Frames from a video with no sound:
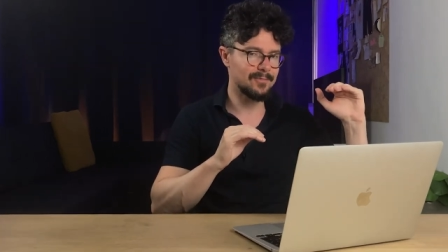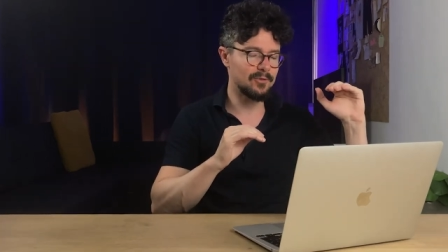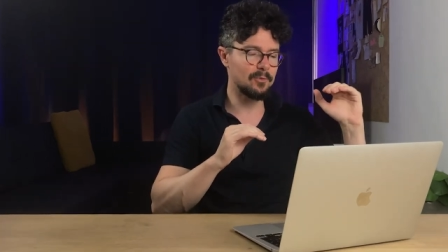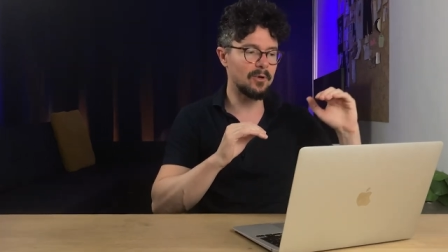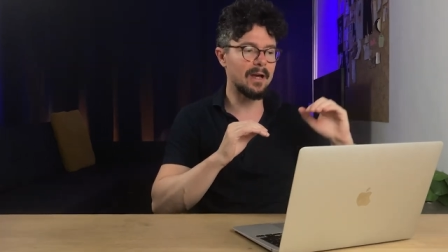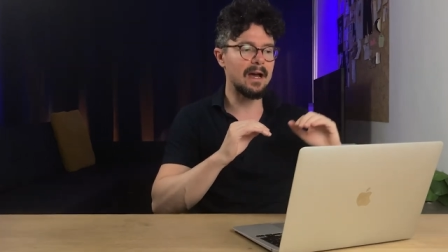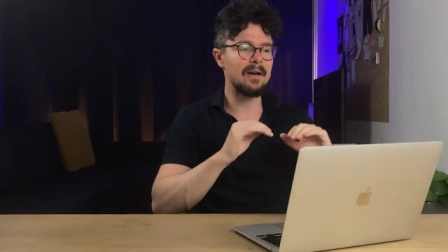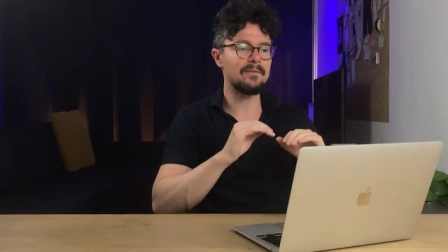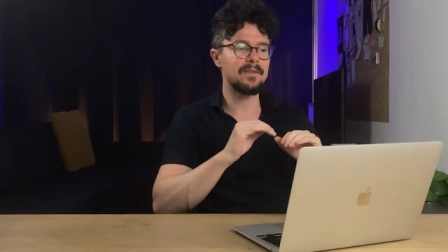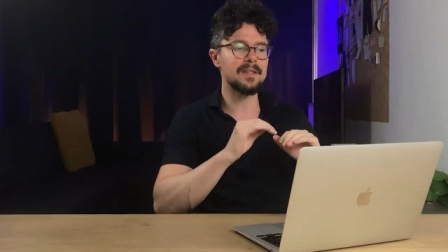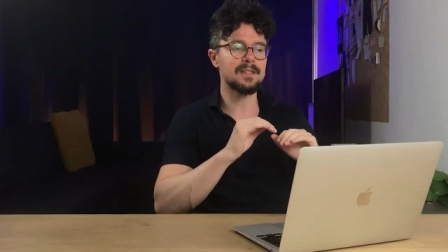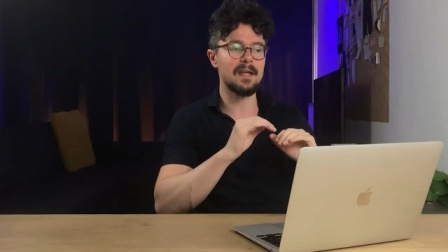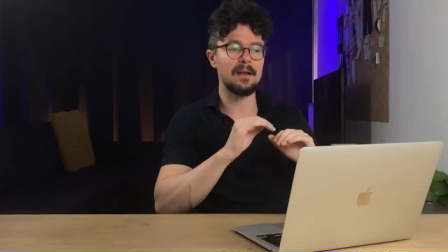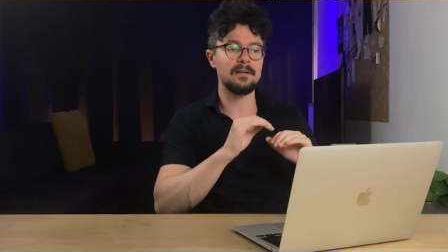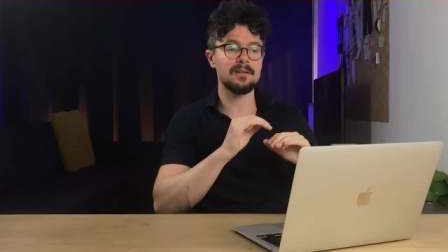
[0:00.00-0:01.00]
you will have
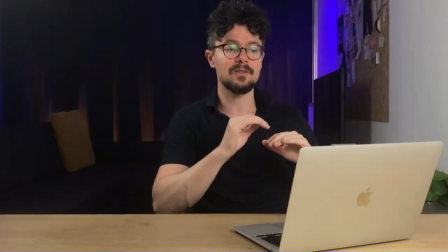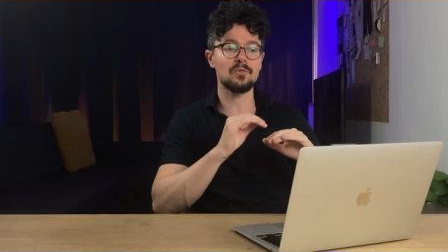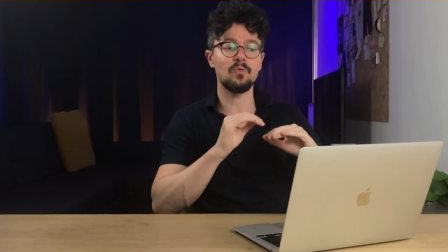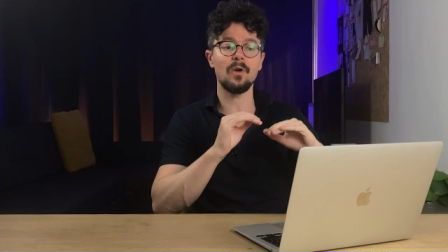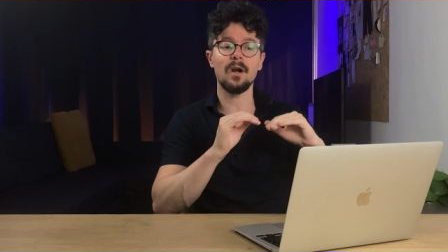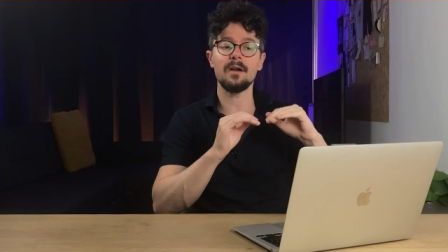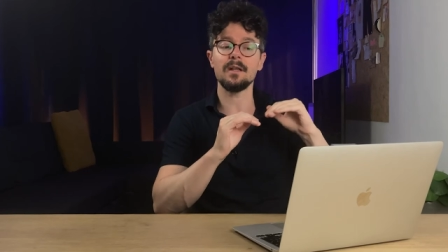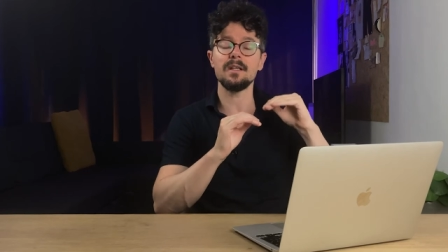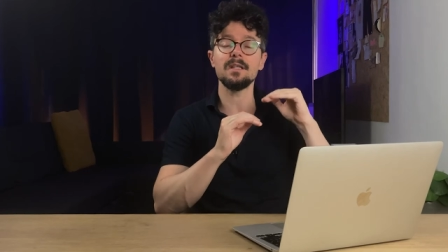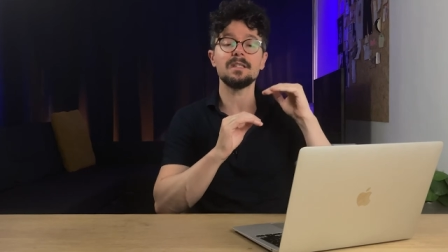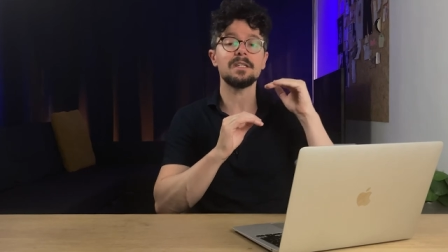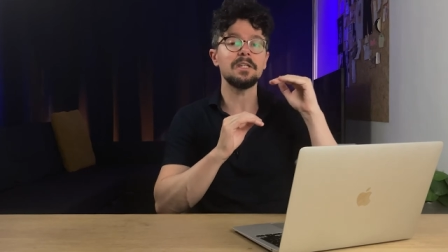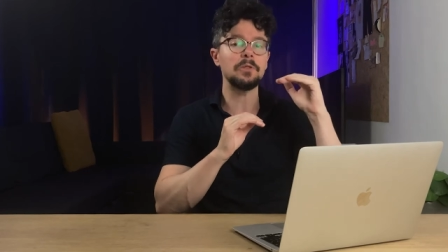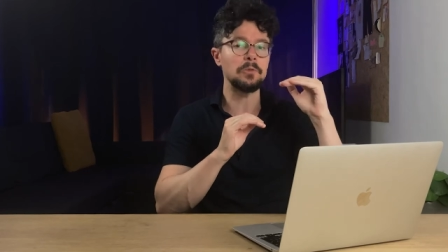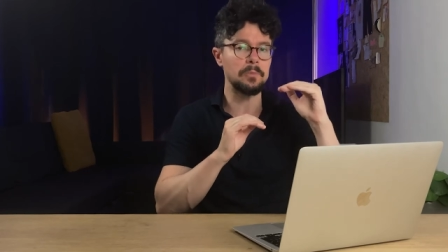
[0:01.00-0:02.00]
designers who are
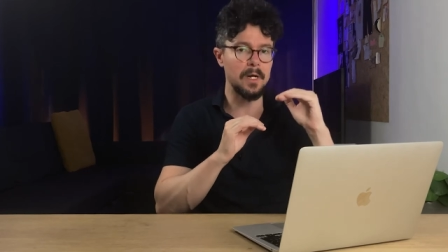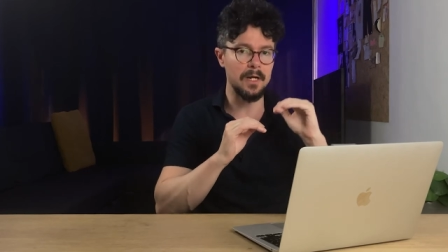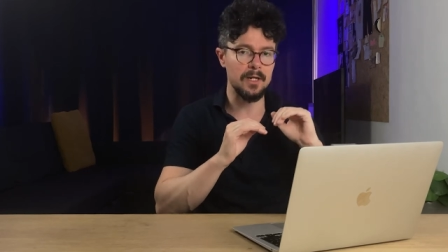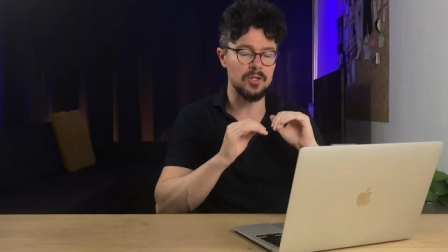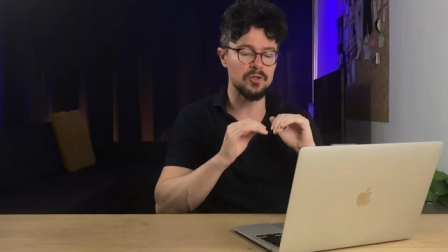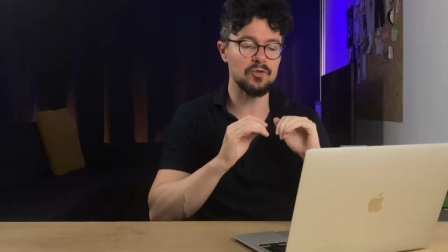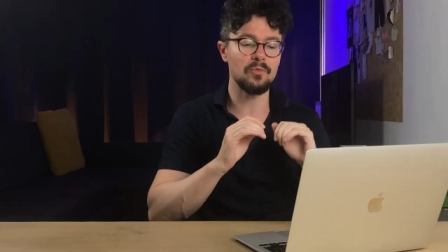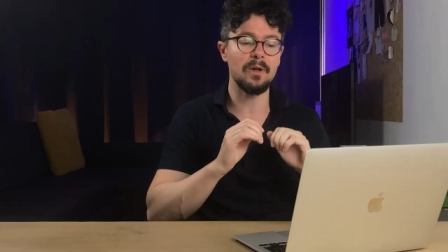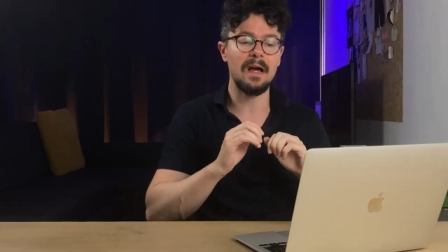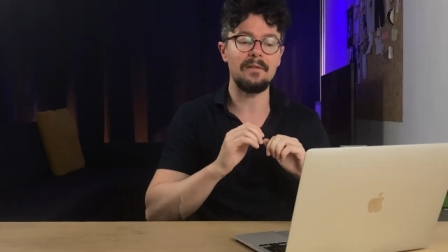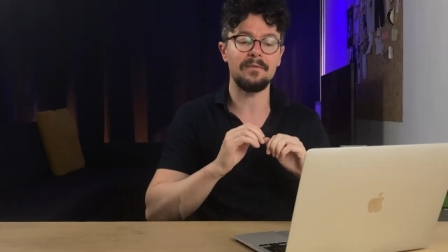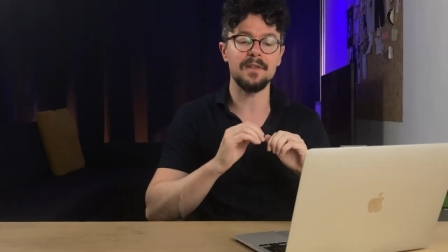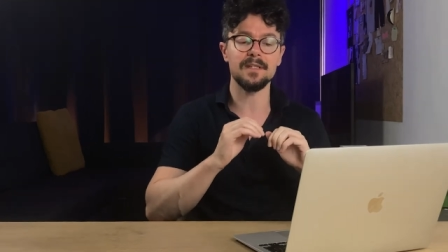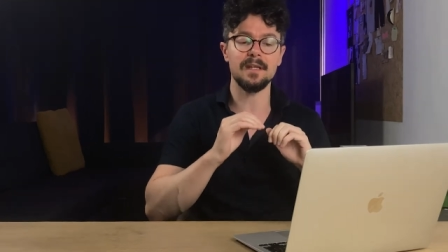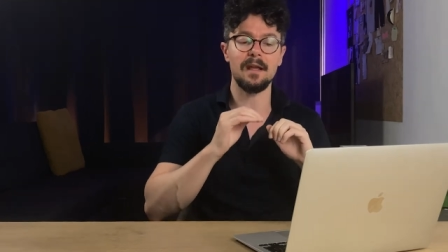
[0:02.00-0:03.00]
easy to manage you will
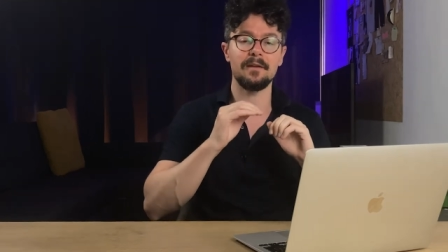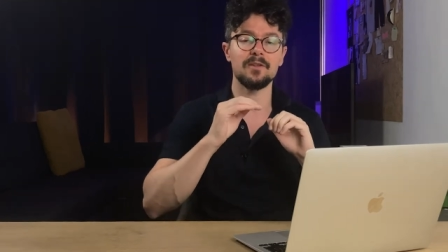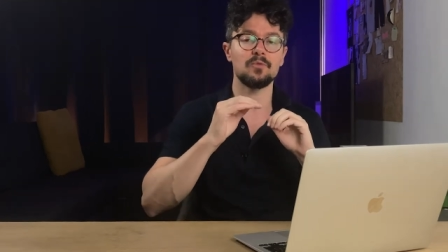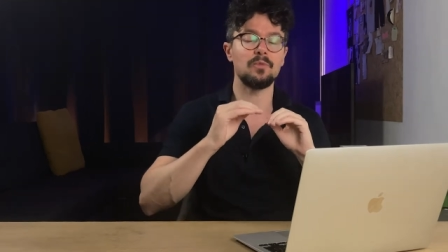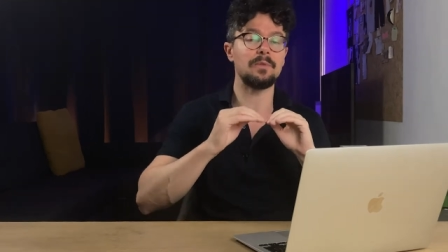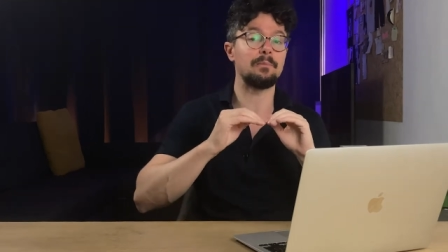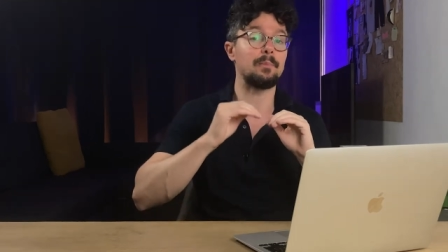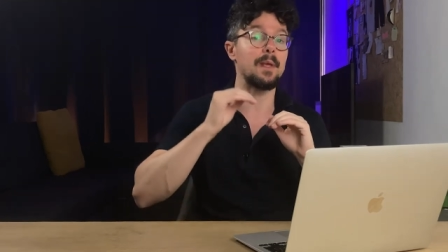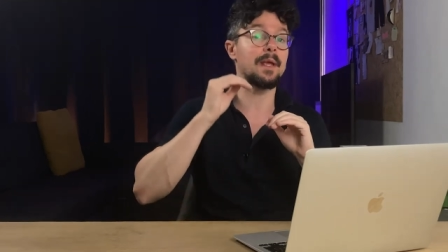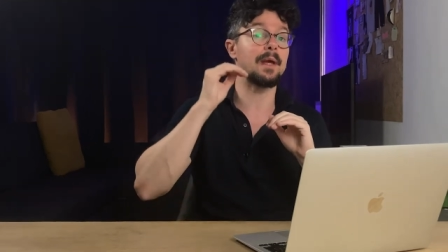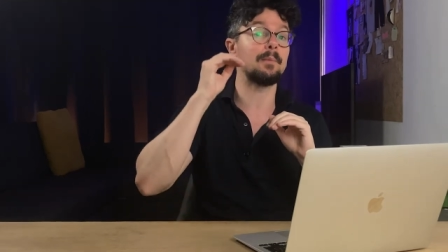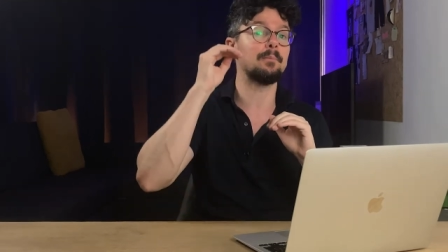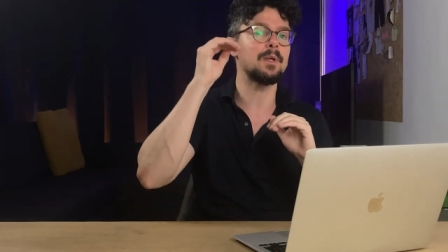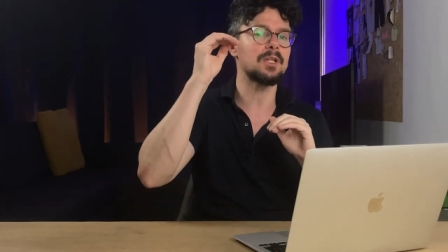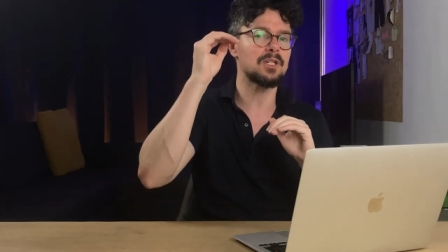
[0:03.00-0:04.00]
have designers with big
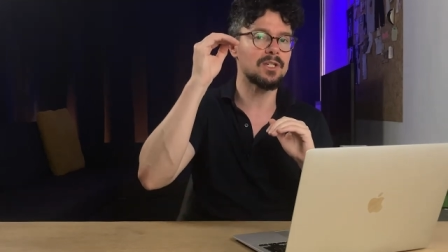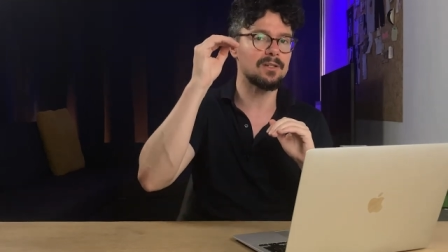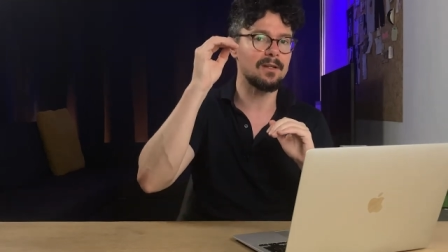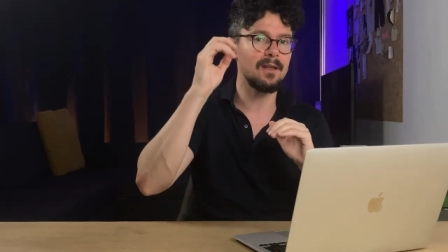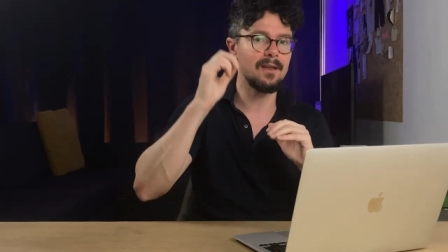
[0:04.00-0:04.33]
ambition